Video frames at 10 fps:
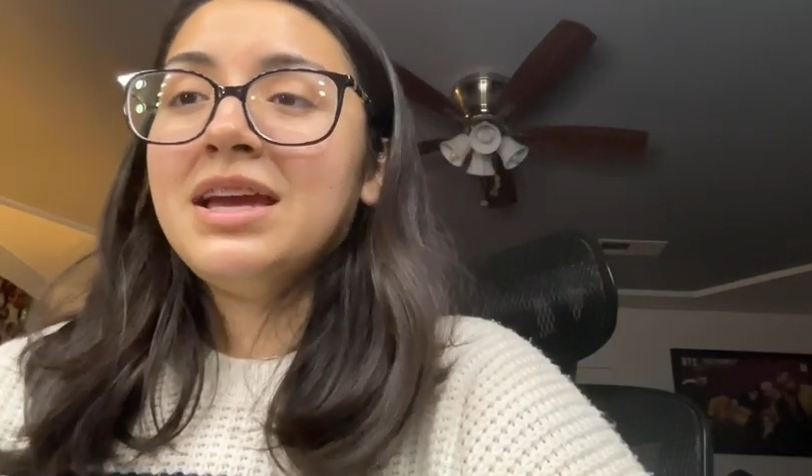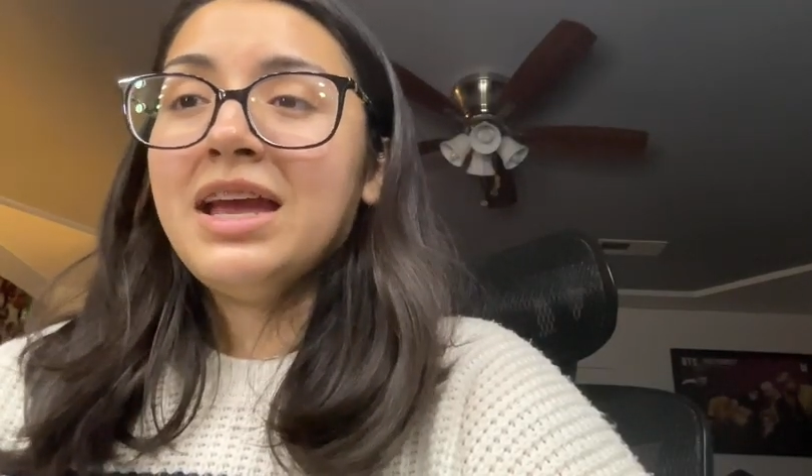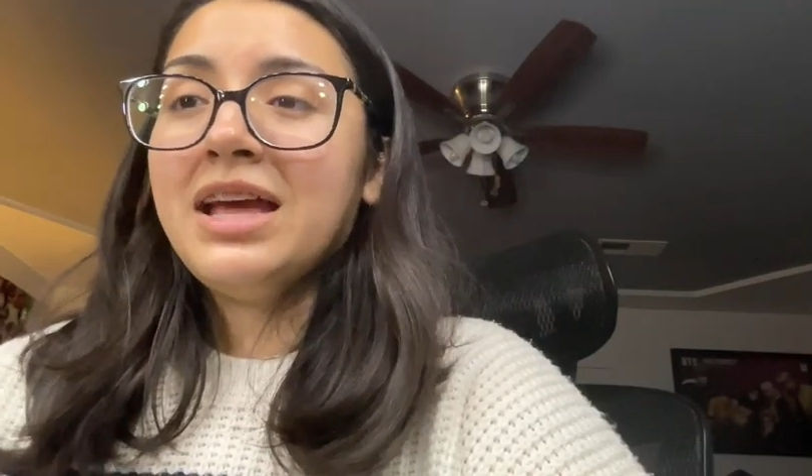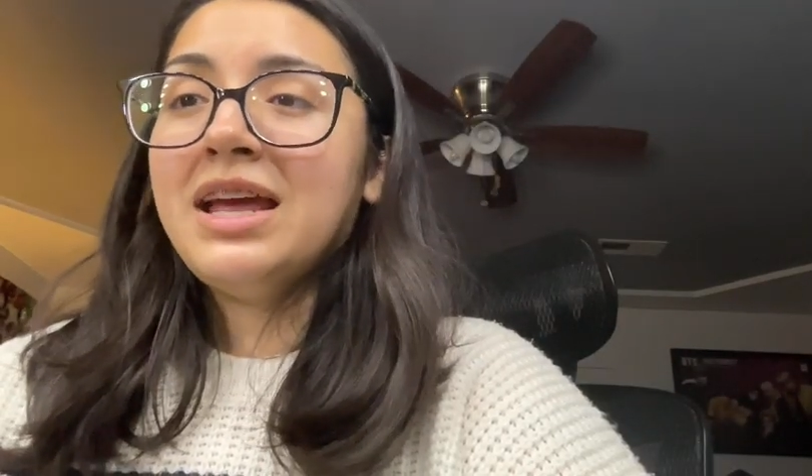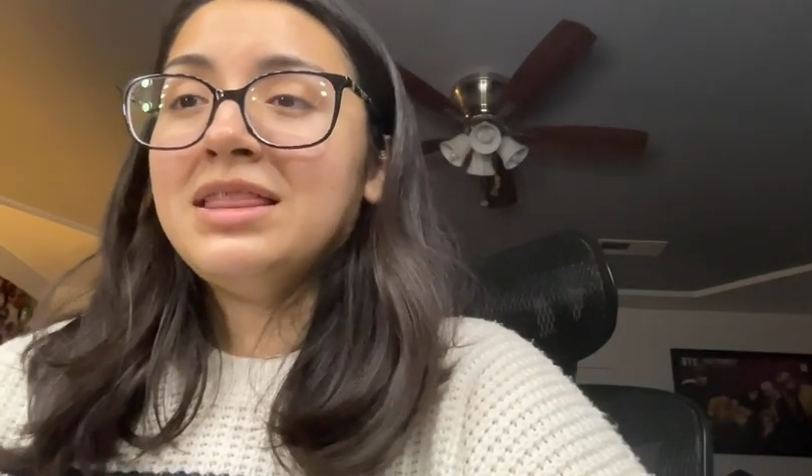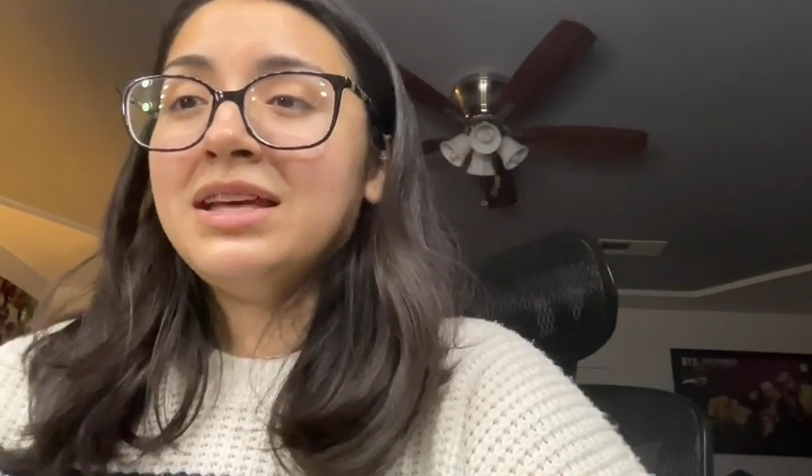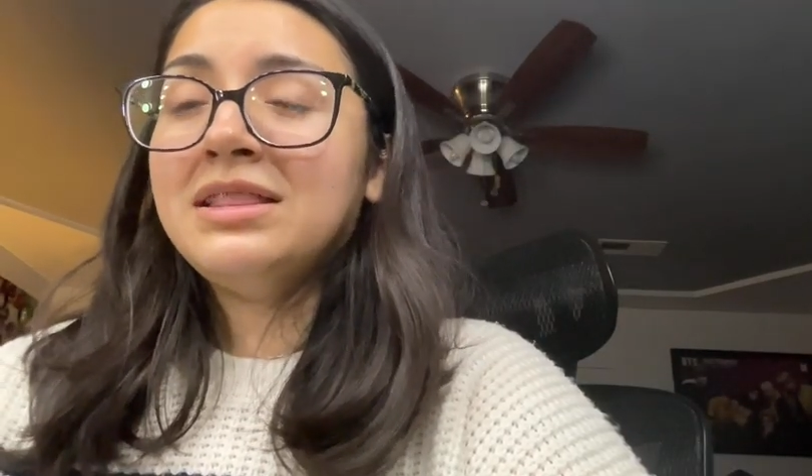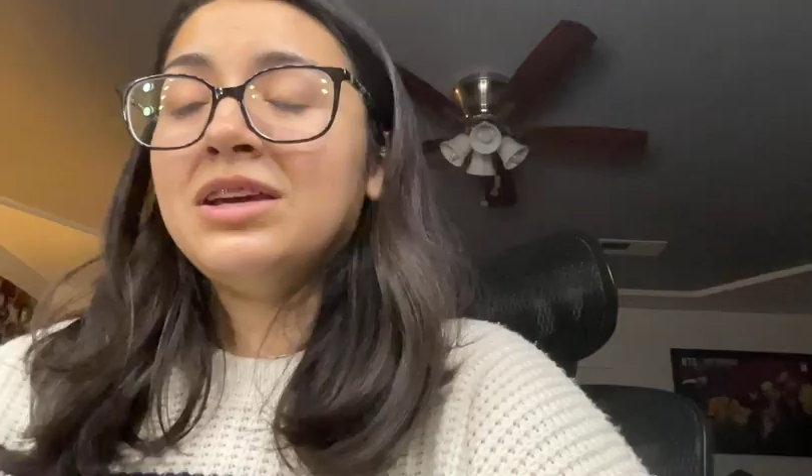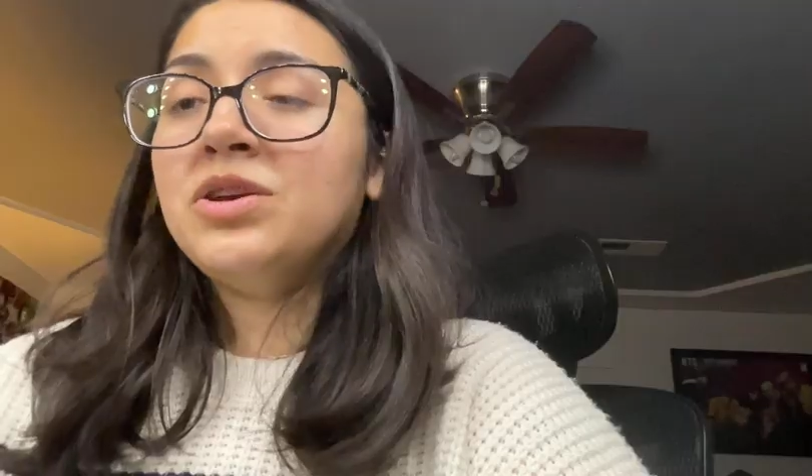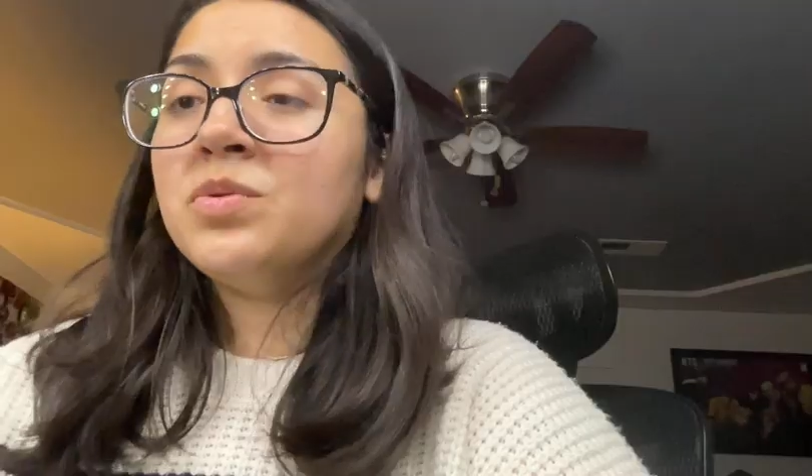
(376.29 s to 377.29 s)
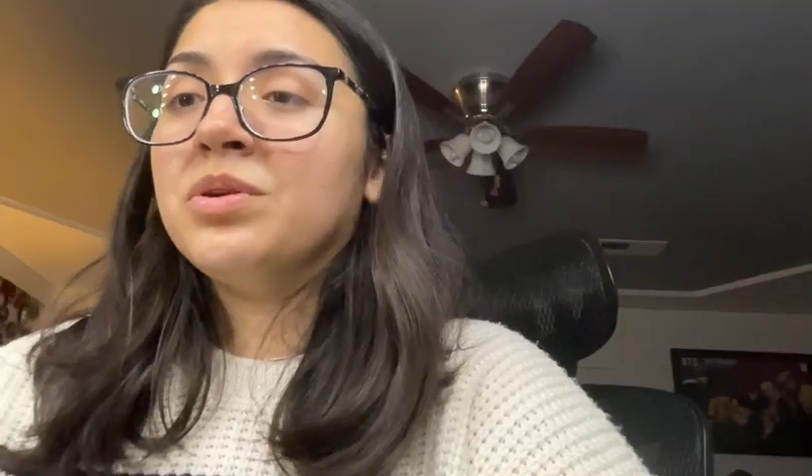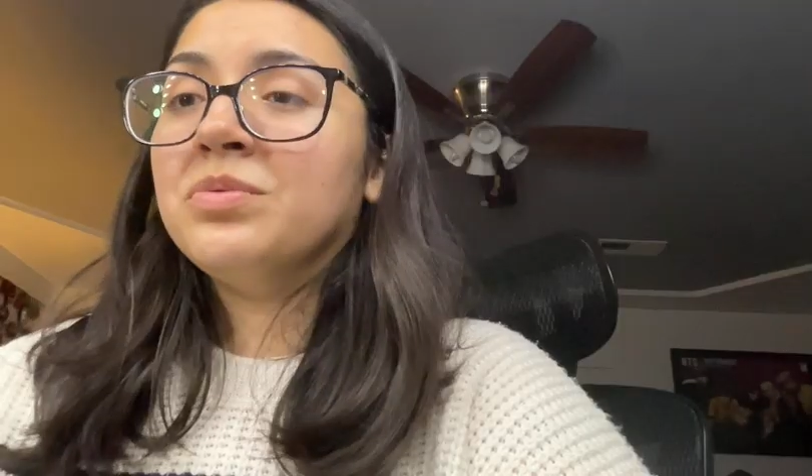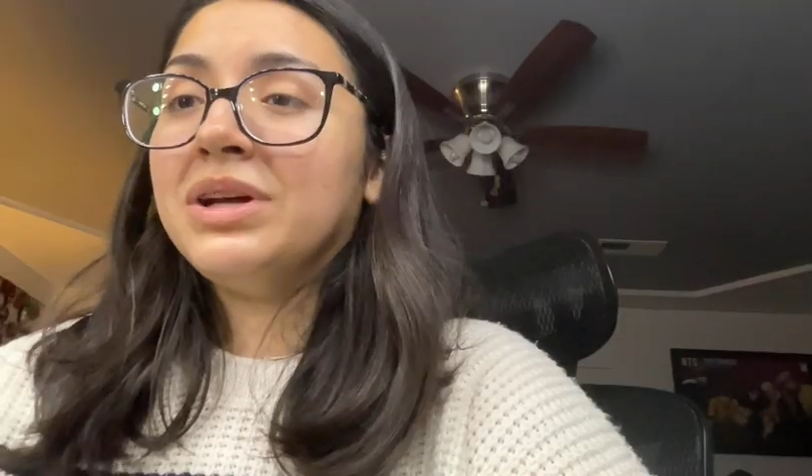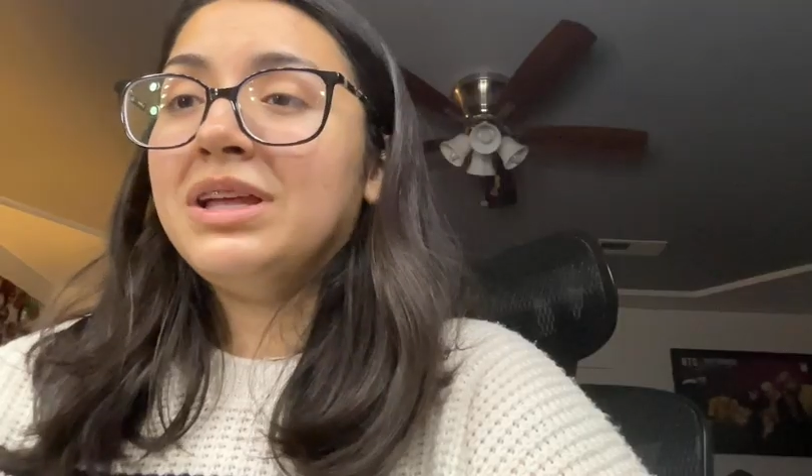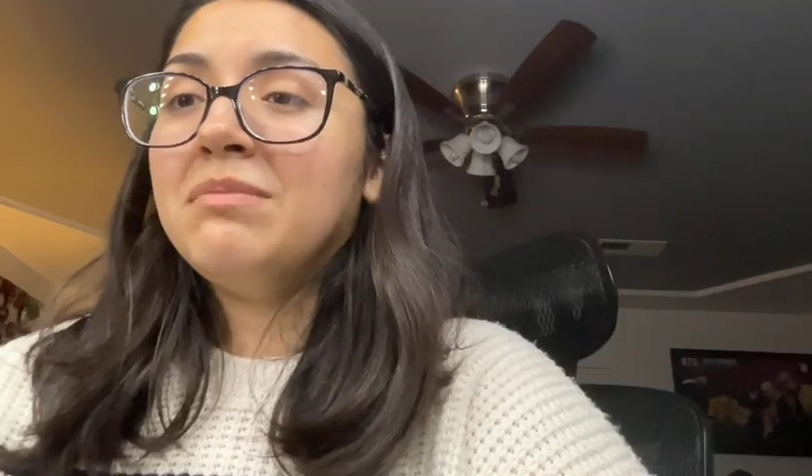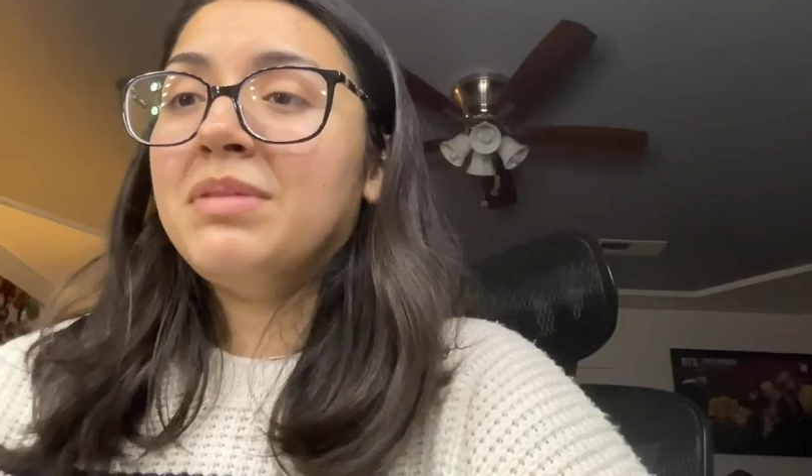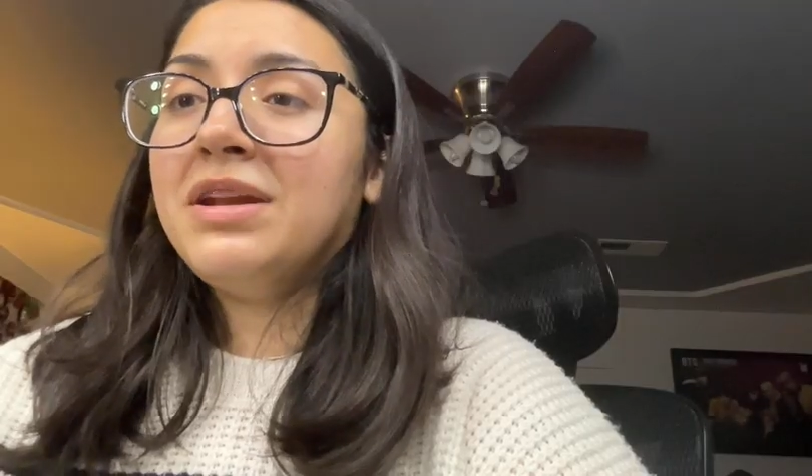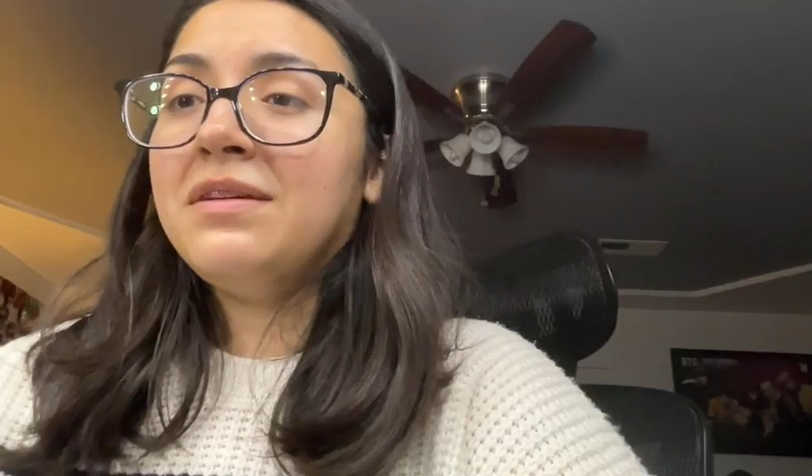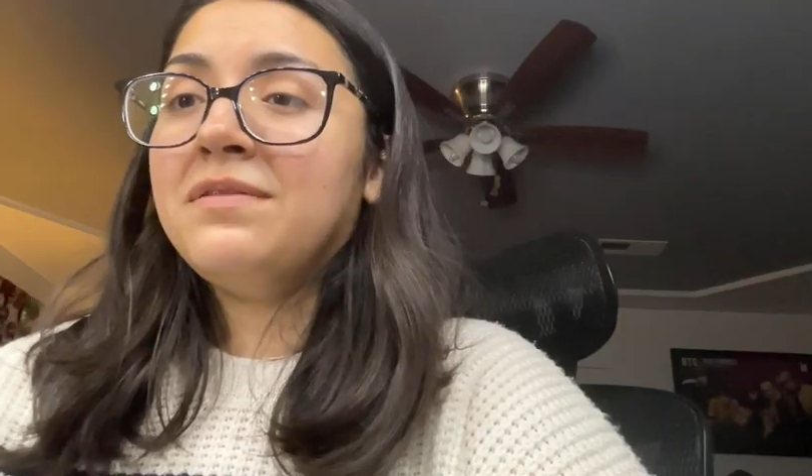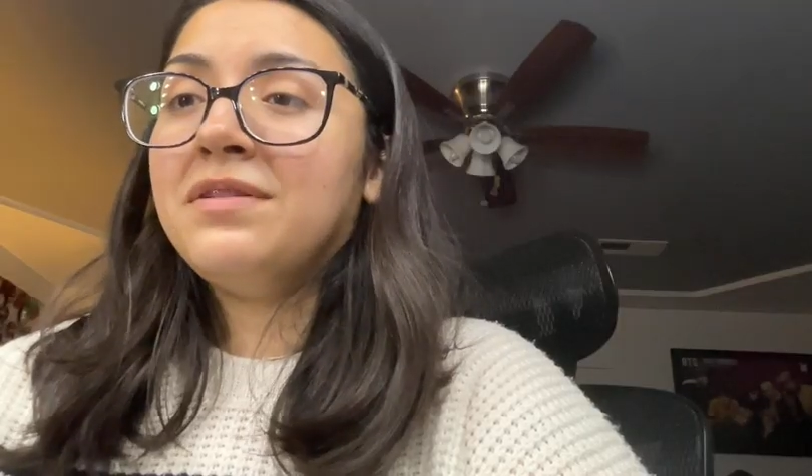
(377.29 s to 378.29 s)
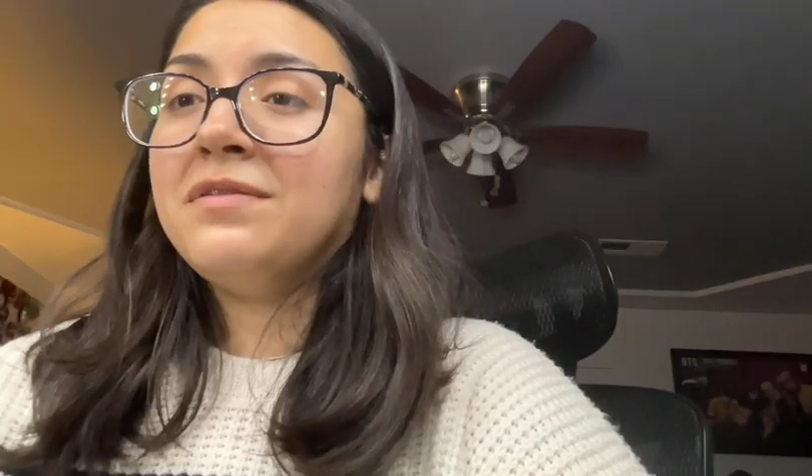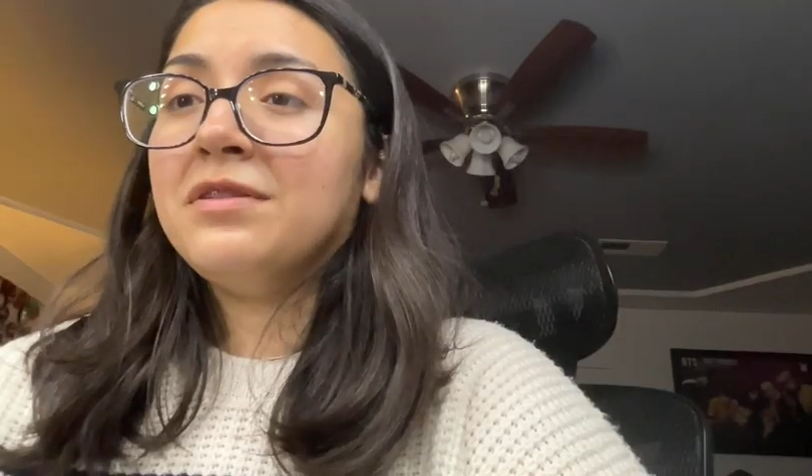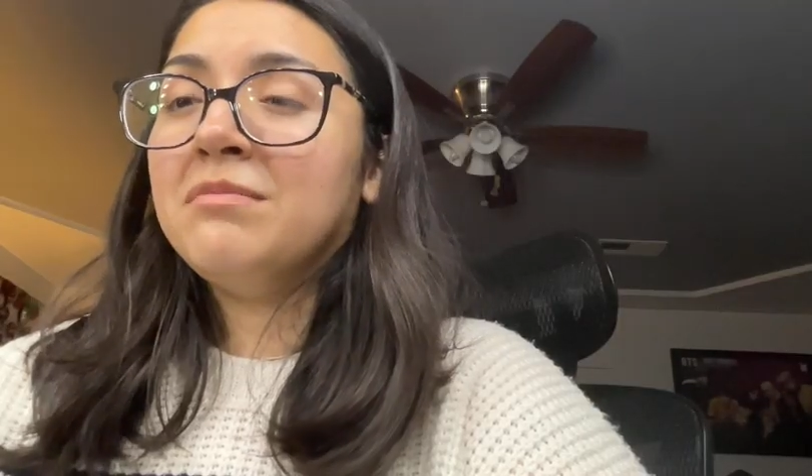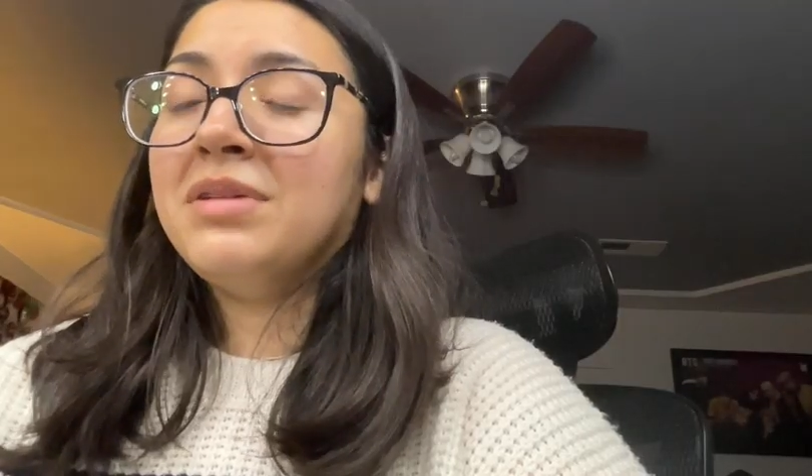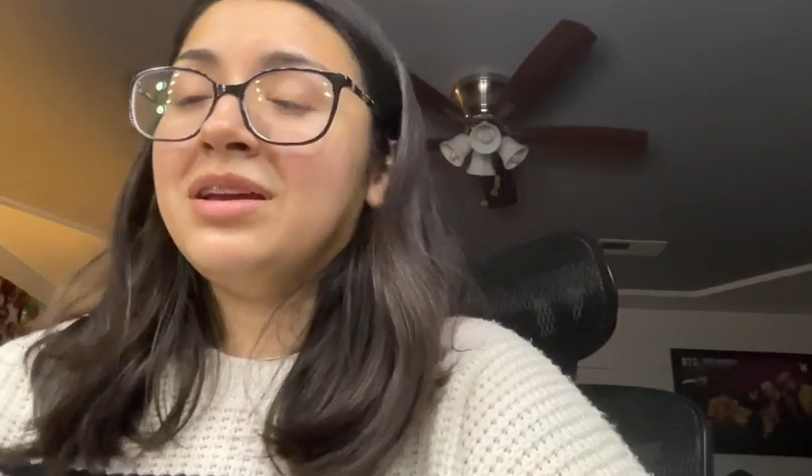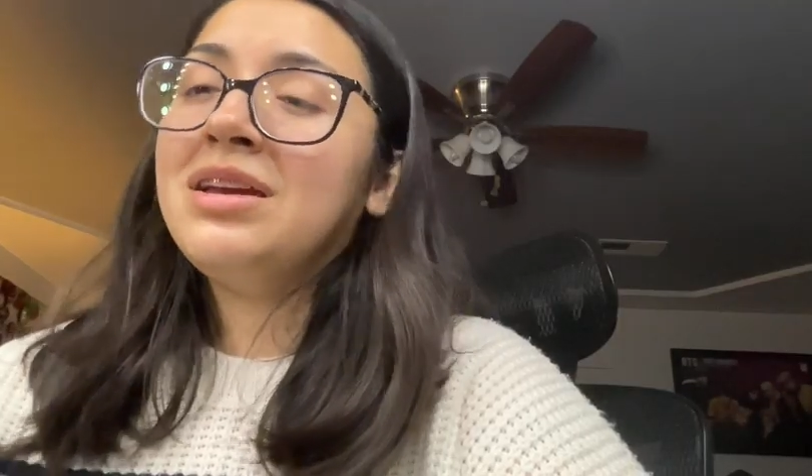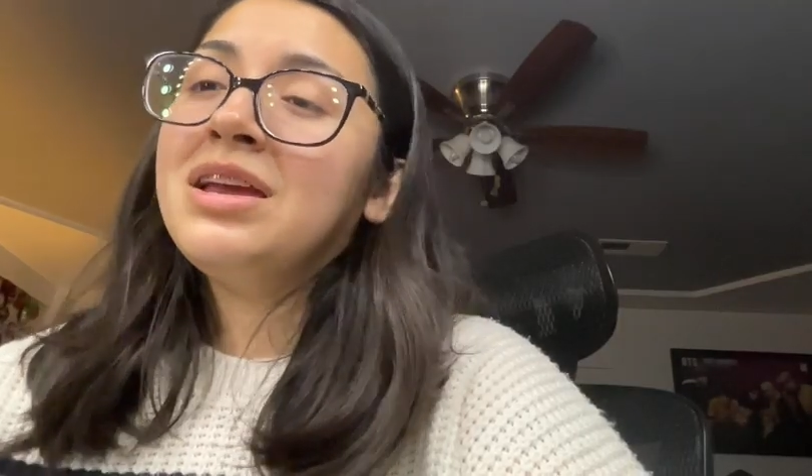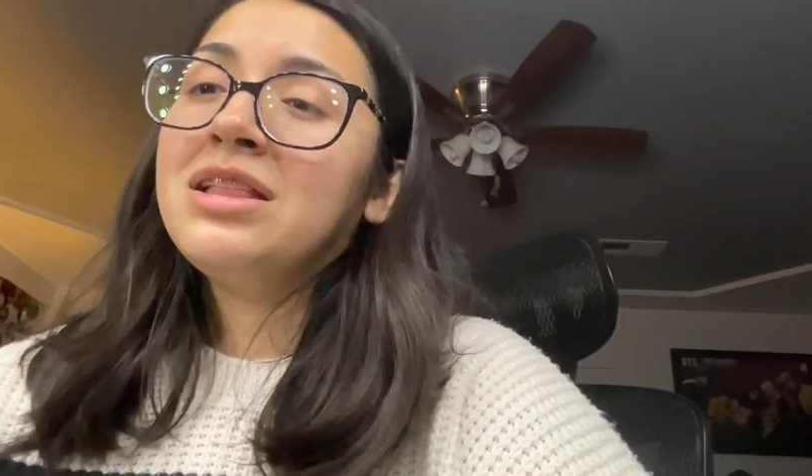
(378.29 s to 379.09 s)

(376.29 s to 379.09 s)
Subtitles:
And I think that you will really benefit from it.